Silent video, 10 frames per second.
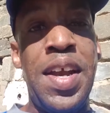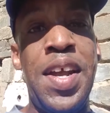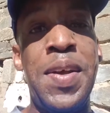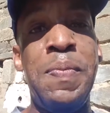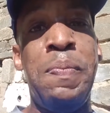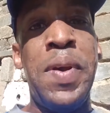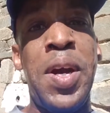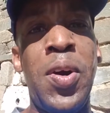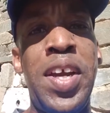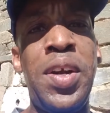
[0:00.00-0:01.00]
and
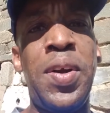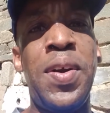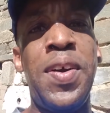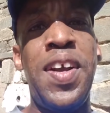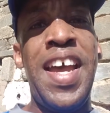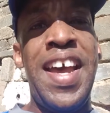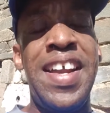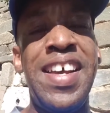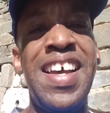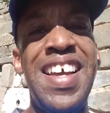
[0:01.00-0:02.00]
bury her
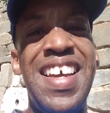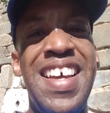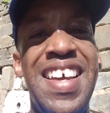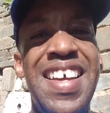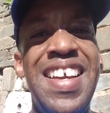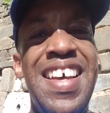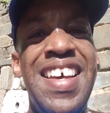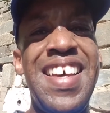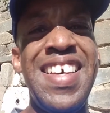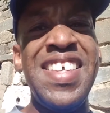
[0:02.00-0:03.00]
head in
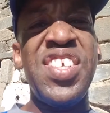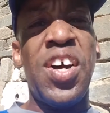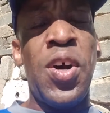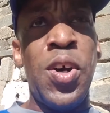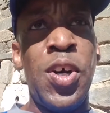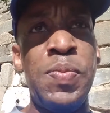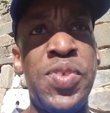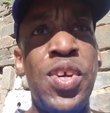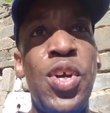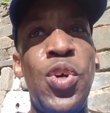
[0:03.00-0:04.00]
his
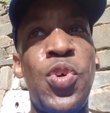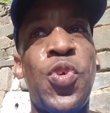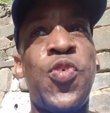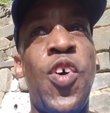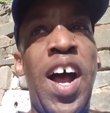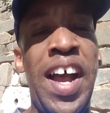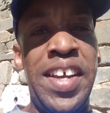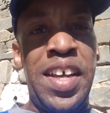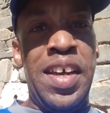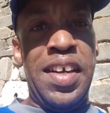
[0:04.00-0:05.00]
arms,
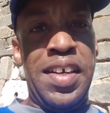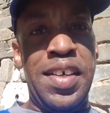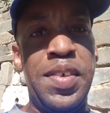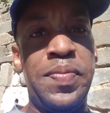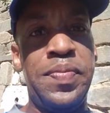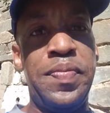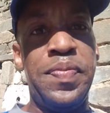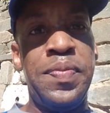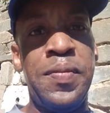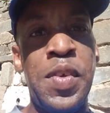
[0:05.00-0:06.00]
crying,
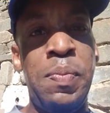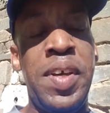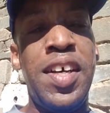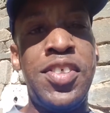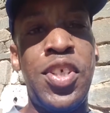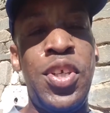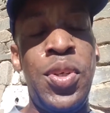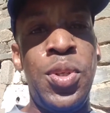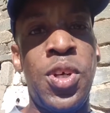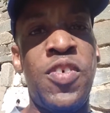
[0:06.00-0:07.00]
because the New
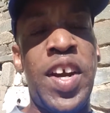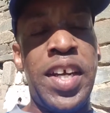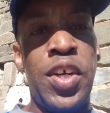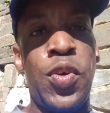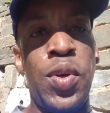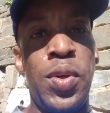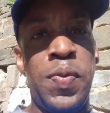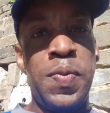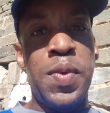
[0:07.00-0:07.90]
York Wrecking Crew